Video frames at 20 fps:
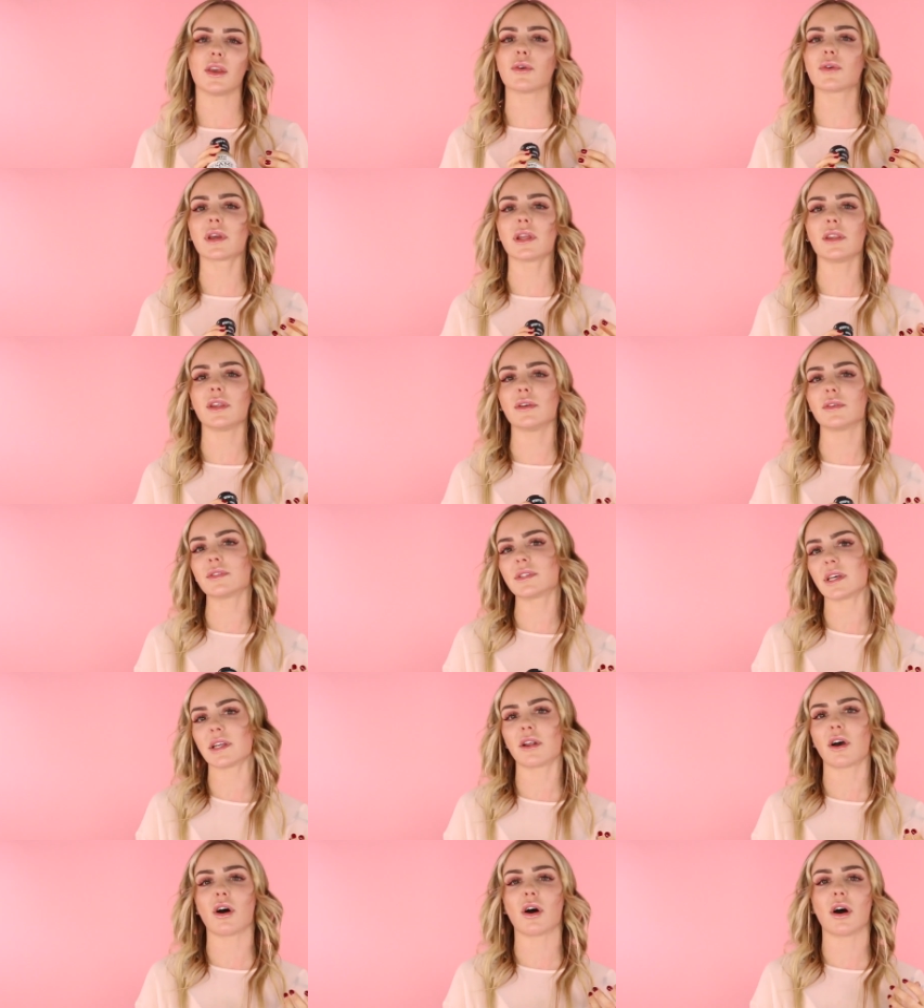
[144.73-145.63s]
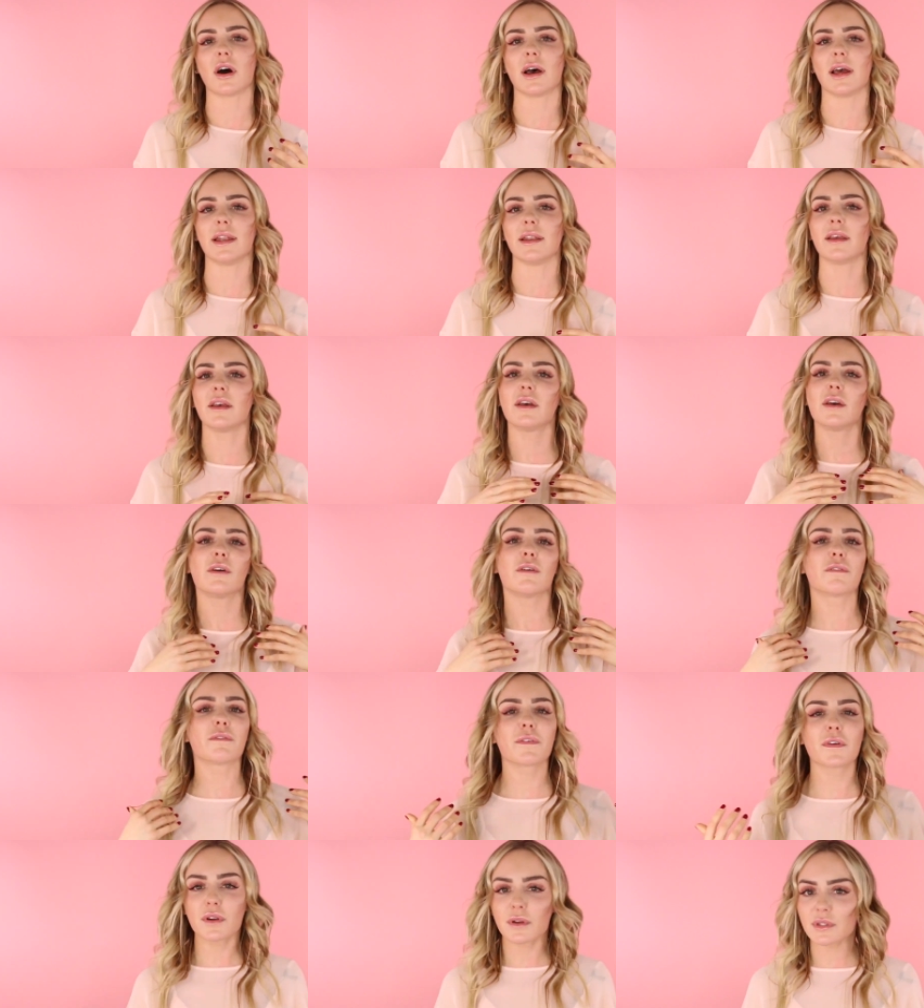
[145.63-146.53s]
You can use it on
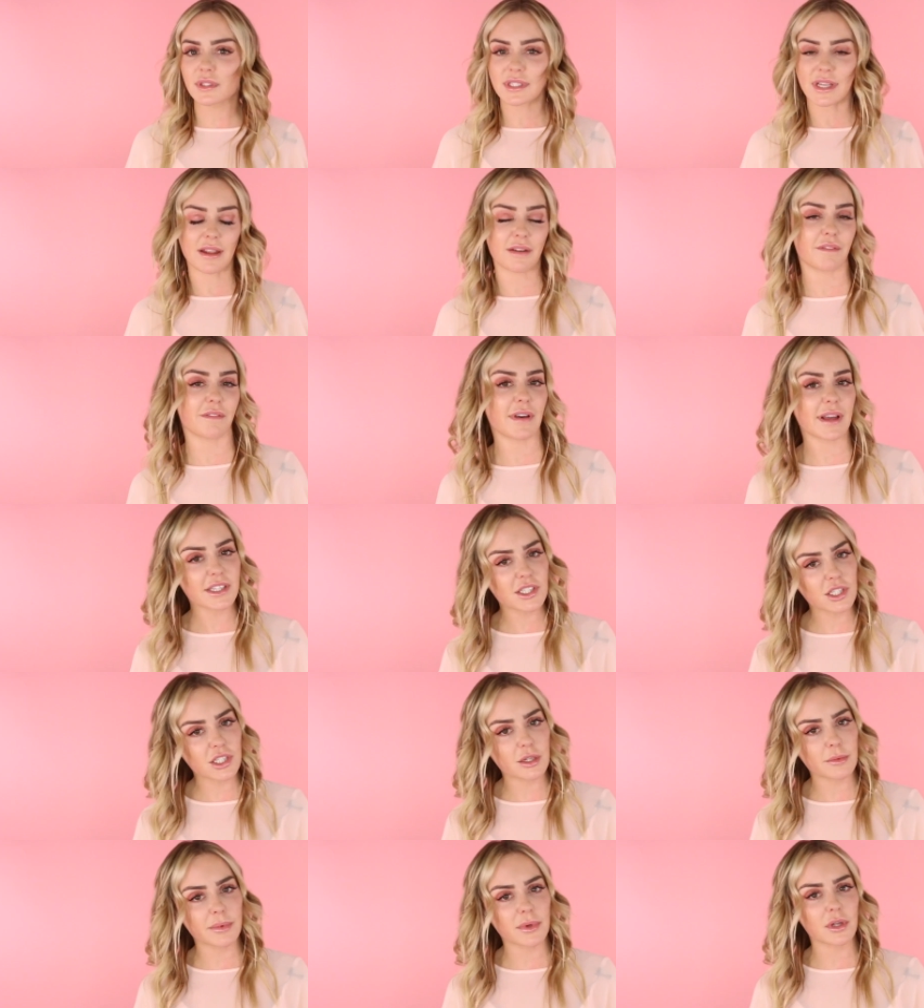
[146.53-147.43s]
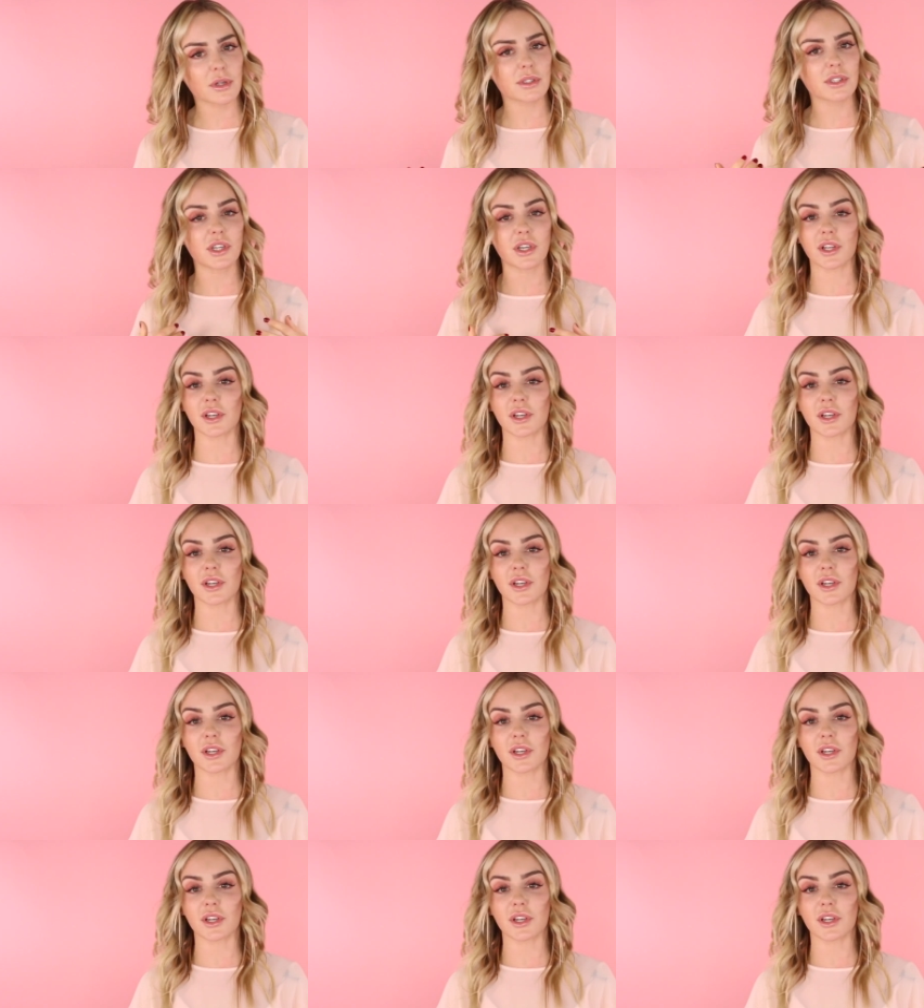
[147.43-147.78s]
fruits and vegetables.